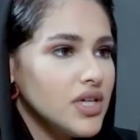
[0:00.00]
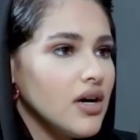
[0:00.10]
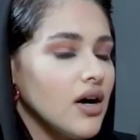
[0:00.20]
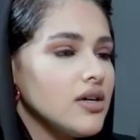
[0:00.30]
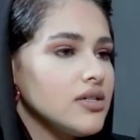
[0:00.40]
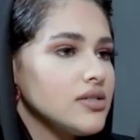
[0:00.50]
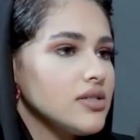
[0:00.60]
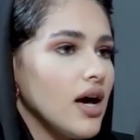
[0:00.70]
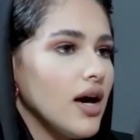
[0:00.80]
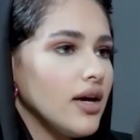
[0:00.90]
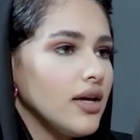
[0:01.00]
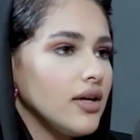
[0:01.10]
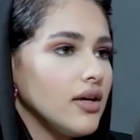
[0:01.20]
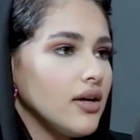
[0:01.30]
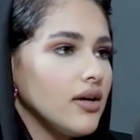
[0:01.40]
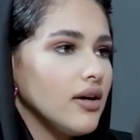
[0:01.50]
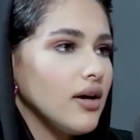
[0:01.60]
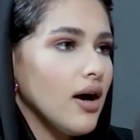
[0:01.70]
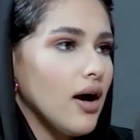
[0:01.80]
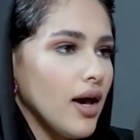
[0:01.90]
because I
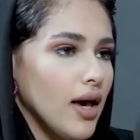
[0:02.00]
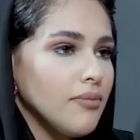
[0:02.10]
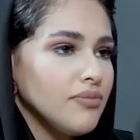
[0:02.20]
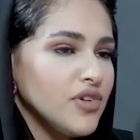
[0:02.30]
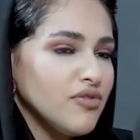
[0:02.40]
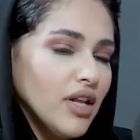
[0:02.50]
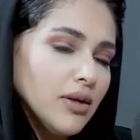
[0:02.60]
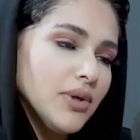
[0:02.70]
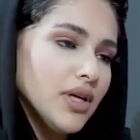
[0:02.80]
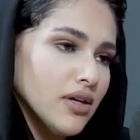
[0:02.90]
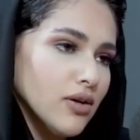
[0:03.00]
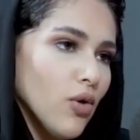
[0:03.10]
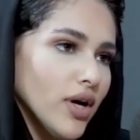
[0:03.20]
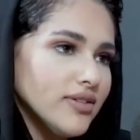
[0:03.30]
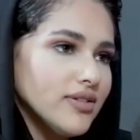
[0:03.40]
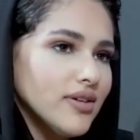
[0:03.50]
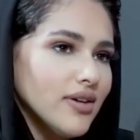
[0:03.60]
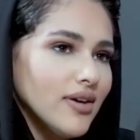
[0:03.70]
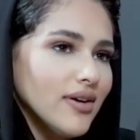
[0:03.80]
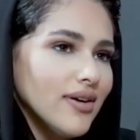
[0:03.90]
am developing quite
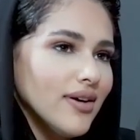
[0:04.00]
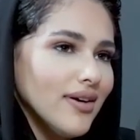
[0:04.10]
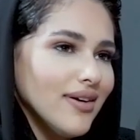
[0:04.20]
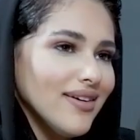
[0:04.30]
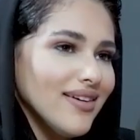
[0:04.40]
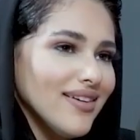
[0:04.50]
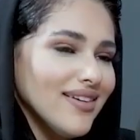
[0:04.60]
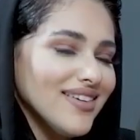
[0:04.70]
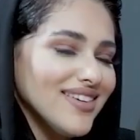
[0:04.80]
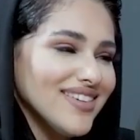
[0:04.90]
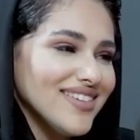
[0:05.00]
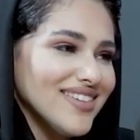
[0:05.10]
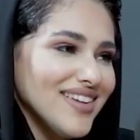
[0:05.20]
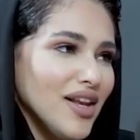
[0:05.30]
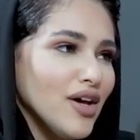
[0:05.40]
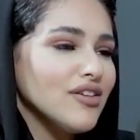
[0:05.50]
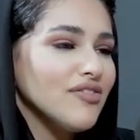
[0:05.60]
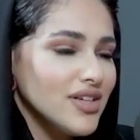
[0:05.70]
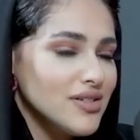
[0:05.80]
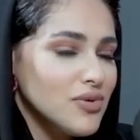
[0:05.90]
a lot
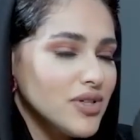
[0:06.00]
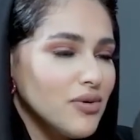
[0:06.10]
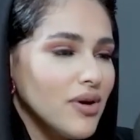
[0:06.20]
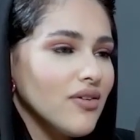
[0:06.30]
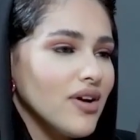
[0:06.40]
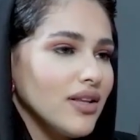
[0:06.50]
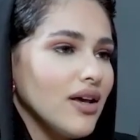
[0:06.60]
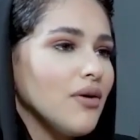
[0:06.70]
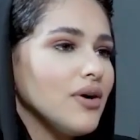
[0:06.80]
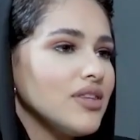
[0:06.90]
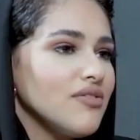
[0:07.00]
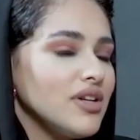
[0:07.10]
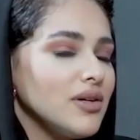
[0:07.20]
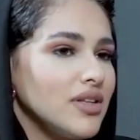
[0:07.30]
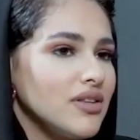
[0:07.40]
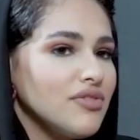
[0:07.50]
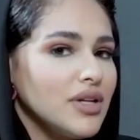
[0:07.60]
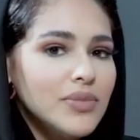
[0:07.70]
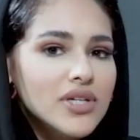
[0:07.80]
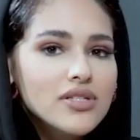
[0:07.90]
of things we're doing right now in the
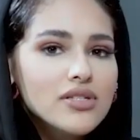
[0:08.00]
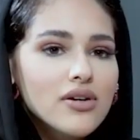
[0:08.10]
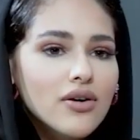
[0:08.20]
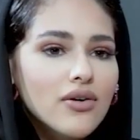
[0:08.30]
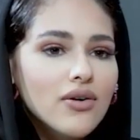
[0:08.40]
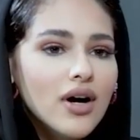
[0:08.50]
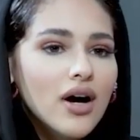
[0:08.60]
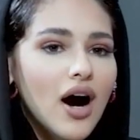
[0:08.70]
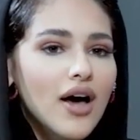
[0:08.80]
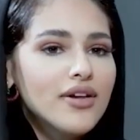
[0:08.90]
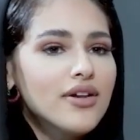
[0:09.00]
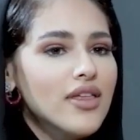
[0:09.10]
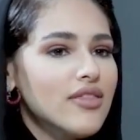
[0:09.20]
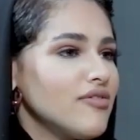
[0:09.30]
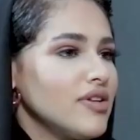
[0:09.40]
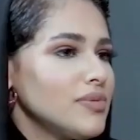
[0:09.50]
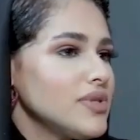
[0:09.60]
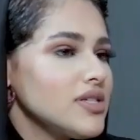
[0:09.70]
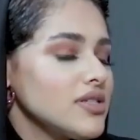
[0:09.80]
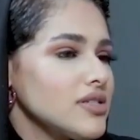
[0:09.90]
Philippines. So other than the
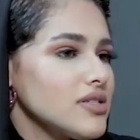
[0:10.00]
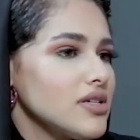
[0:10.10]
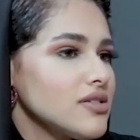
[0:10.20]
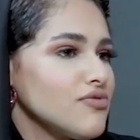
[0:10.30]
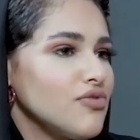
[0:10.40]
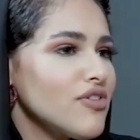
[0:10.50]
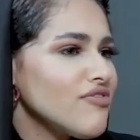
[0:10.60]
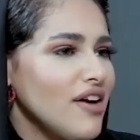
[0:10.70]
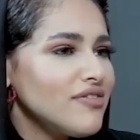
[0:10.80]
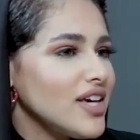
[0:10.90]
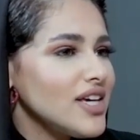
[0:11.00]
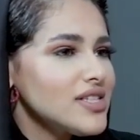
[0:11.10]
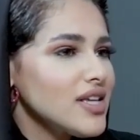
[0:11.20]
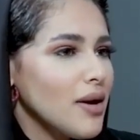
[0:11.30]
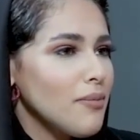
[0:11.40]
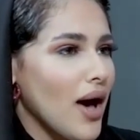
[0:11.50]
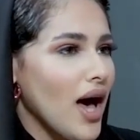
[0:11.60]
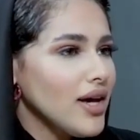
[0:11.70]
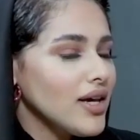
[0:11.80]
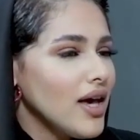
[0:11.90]
Philippines, it's 4 or 5 days and I'm
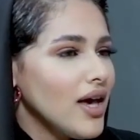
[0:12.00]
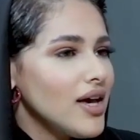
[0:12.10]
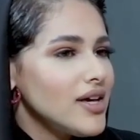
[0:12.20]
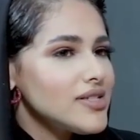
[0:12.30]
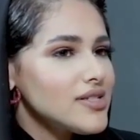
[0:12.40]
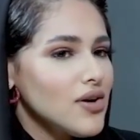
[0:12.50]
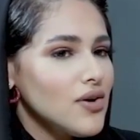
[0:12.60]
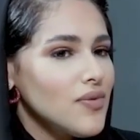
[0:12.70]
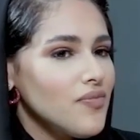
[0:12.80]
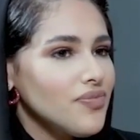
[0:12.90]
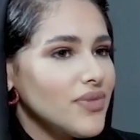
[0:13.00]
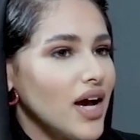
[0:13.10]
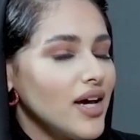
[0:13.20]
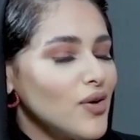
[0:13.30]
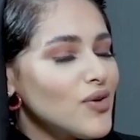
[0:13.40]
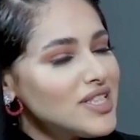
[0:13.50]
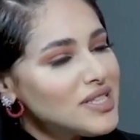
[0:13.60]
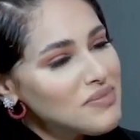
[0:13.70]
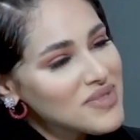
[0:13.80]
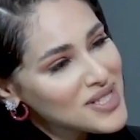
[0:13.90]
back. So I
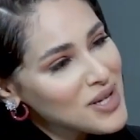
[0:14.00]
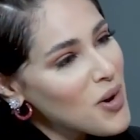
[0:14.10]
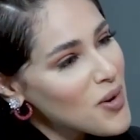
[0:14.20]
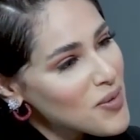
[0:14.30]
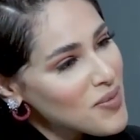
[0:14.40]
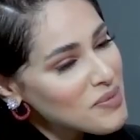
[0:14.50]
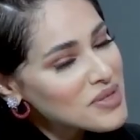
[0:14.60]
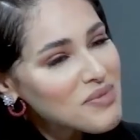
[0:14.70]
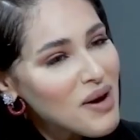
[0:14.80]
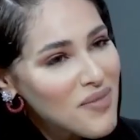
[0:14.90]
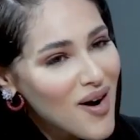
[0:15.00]
already miss home. I miss my